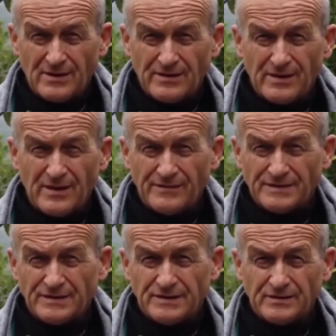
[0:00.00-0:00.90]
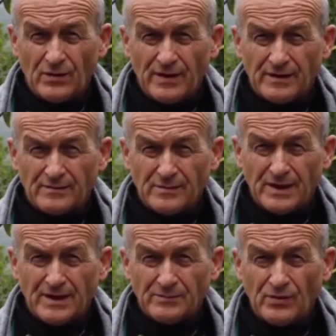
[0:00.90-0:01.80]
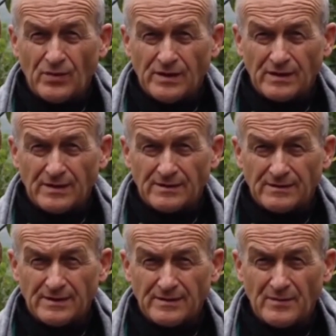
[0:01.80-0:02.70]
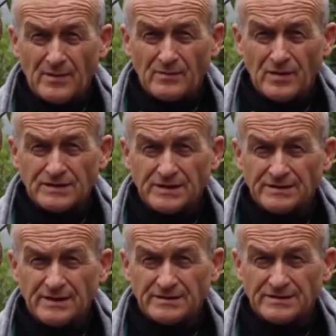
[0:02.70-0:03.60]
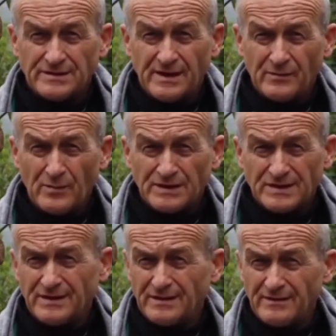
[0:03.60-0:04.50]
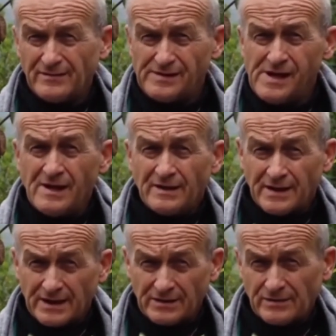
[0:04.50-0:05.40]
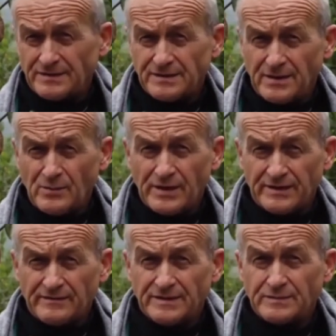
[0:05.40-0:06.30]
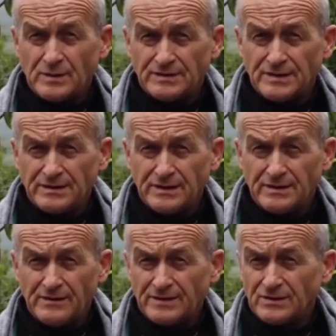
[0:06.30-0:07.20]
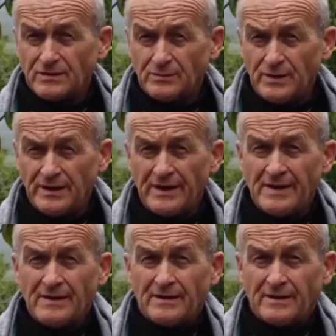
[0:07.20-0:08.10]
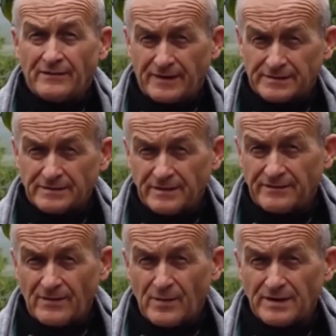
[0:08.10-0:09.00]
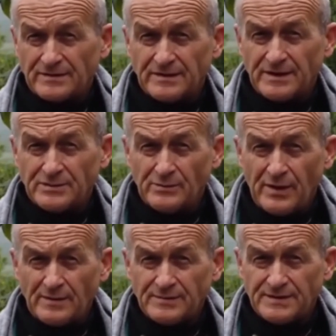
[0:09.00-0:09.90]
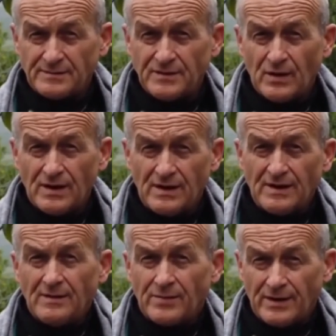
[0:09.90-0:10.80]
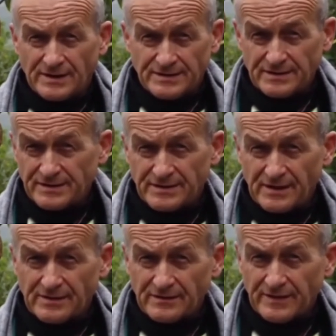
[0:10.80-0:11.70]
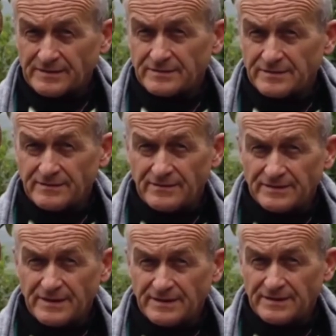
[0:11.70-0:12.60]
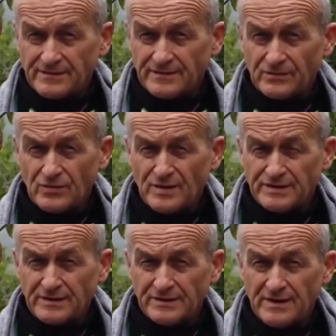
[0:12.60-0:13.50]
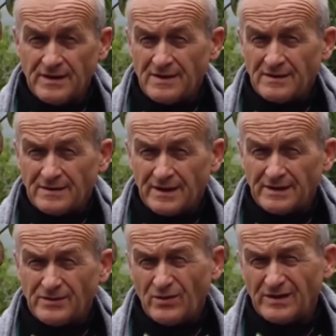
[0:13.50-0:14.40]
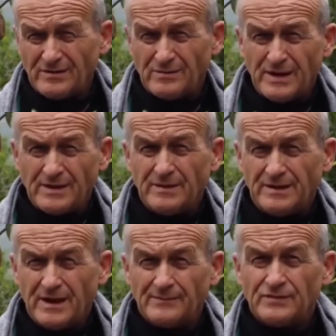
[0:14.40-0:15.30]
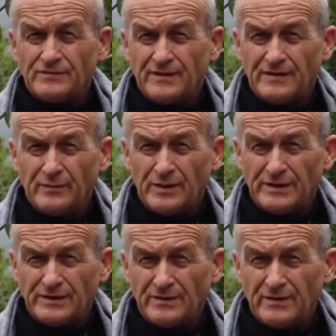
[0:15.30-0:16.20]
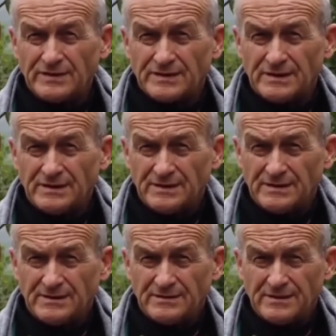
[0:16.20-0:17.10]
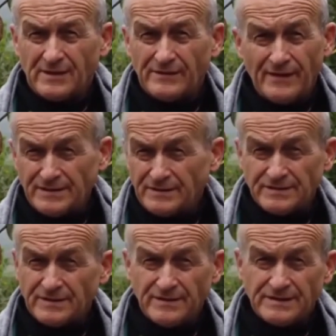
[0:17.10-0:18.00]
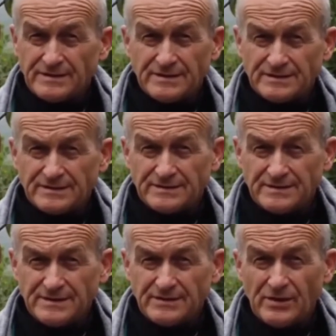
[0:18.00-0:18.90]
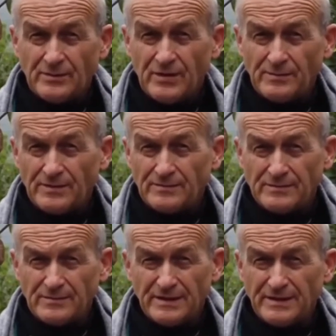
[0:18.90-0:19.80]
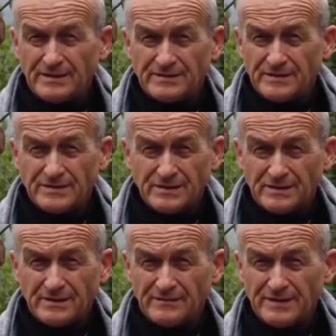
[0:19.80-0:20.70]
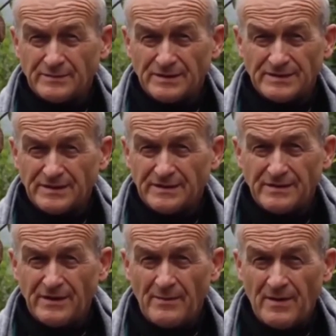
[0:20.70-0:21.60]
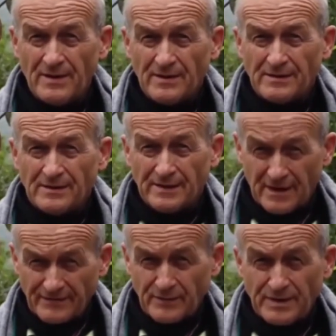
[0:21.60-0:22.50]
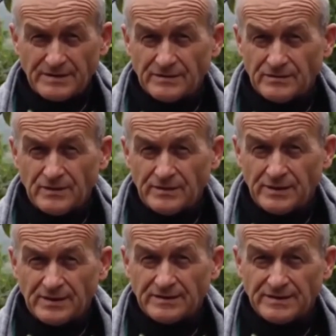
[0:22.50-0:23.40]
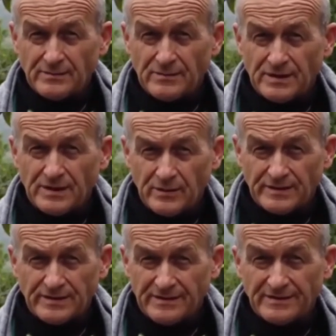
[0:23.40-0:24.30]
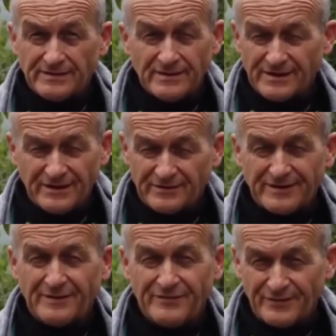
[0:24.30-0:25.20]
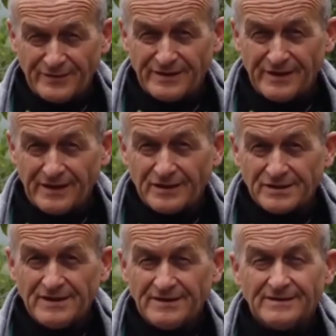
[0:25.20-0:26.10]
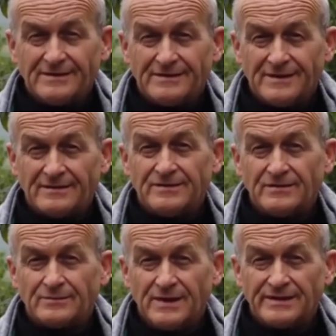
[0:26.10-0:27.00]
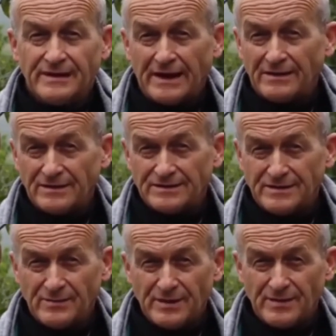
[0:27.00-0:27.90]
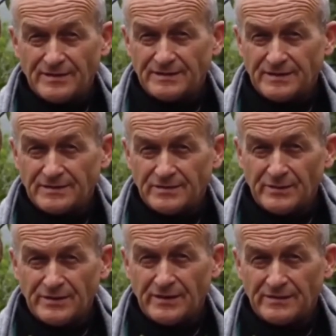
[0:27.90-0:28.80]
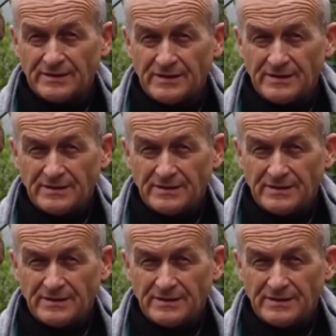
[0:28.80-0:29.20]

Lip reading: Now the love is destroyed, my heart broken, and I'm emotionally touched that much that I will reconsider my investments in Kenya, which could be a factory for my irrigation pipes, subsoil, plus a recycling factory for tires, for the raw material, in total maybe up to 5 million euros. I will find those investors. This is not a problem. Money is searching investments anytime. And I have the means to do it because I'm liquid, not liquid, I'm fluent in English. I talk better English than my mother tongue German now.